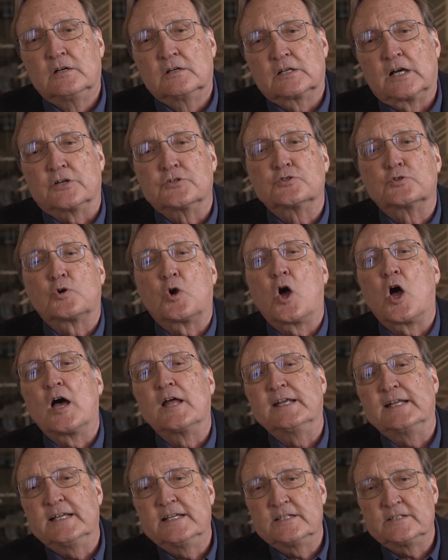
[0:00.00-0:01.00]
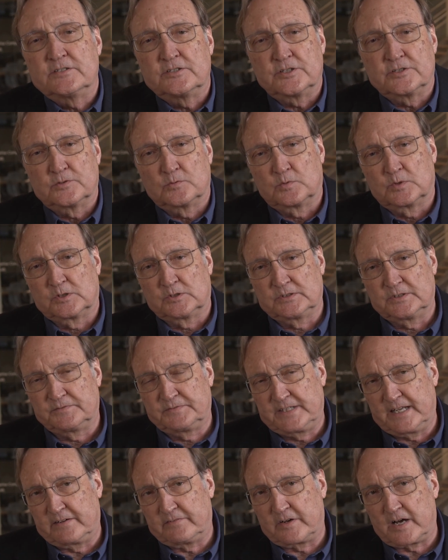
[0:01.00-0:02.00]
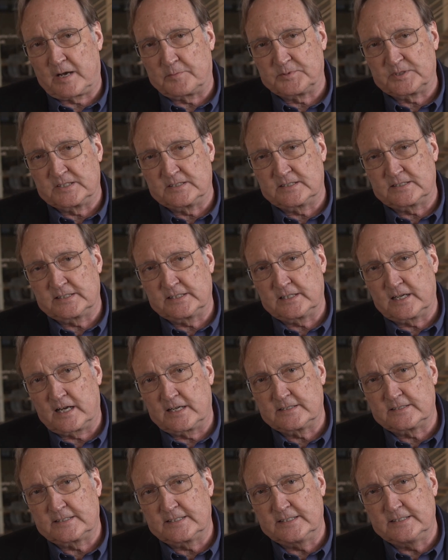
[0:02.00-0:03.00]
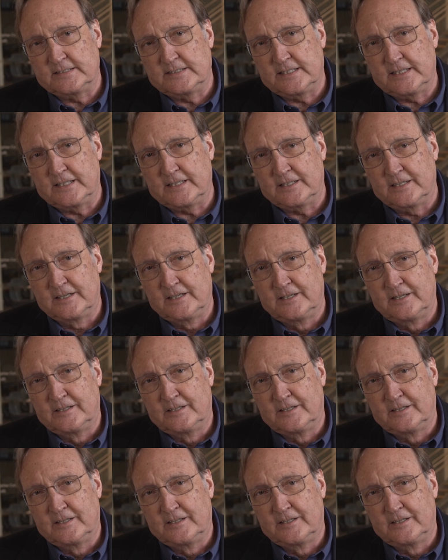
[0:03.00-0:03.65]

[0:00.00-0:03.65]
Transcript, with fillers: got drawn into the world of DevOps and CI CD,